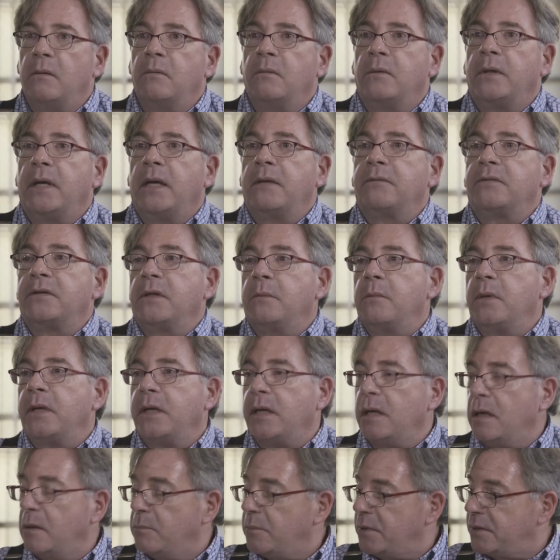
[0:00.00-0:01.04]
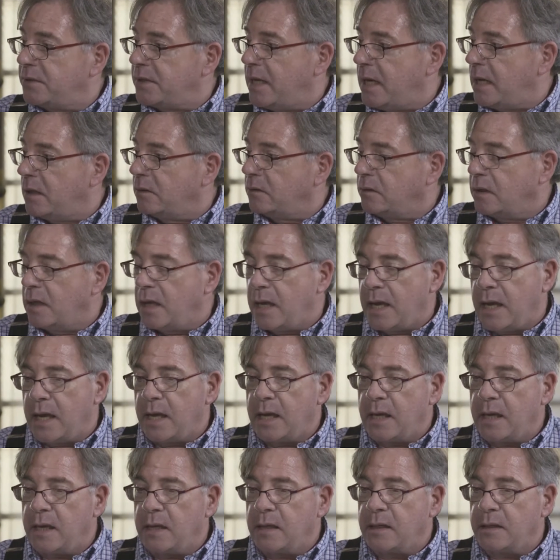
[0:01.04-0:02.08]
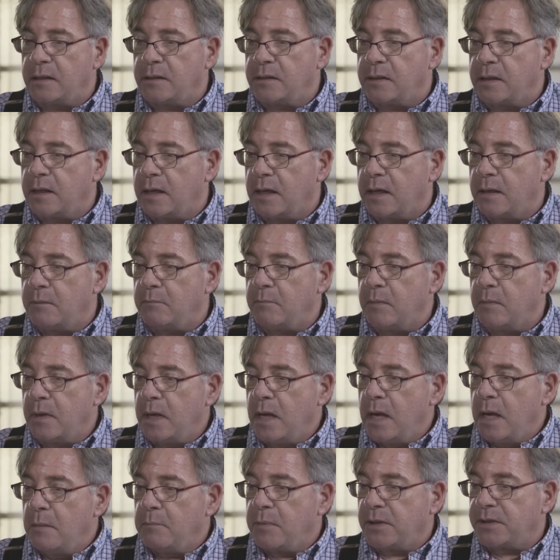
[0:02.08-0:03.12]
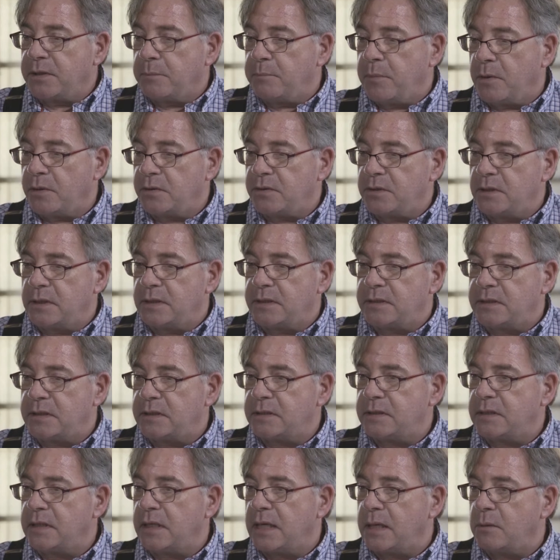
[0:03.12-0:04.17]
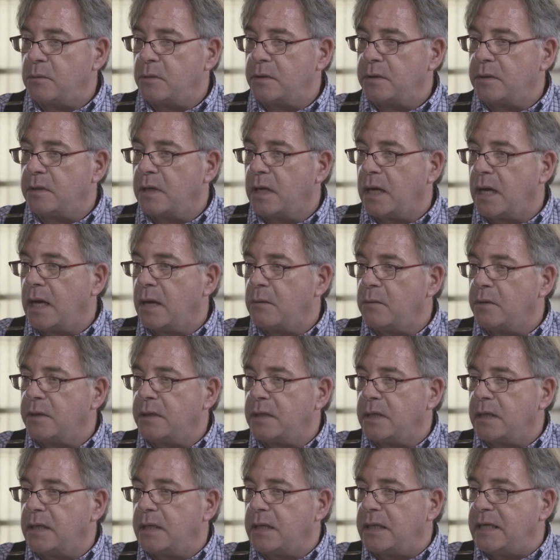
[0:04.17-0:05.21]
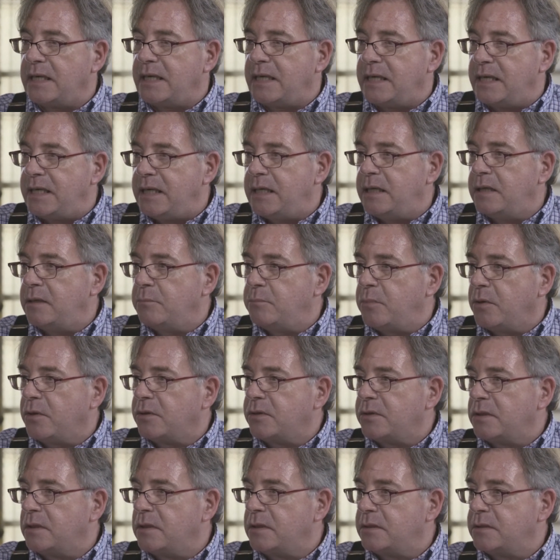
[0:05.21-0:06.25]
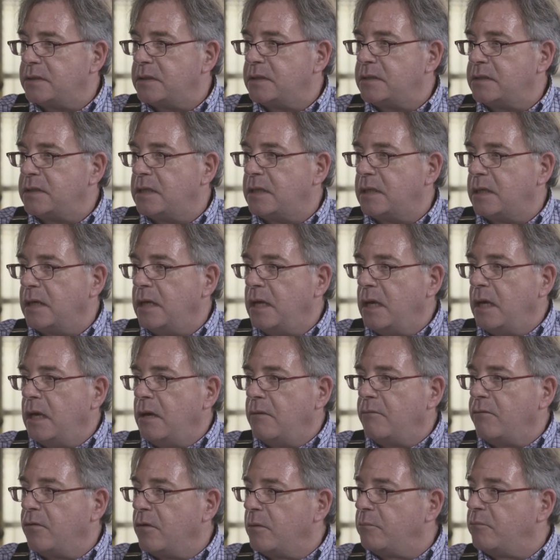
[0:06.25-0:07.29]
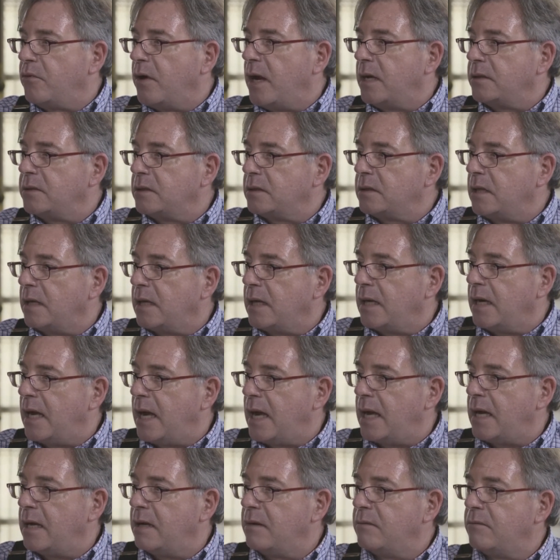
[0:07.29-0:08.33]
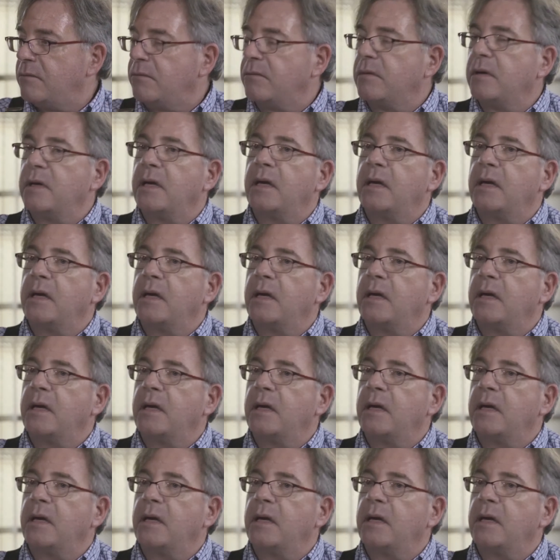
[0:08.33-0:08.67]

We have somebody help us out, and but the personal assistant, I would need a personal assistant for a project that I have,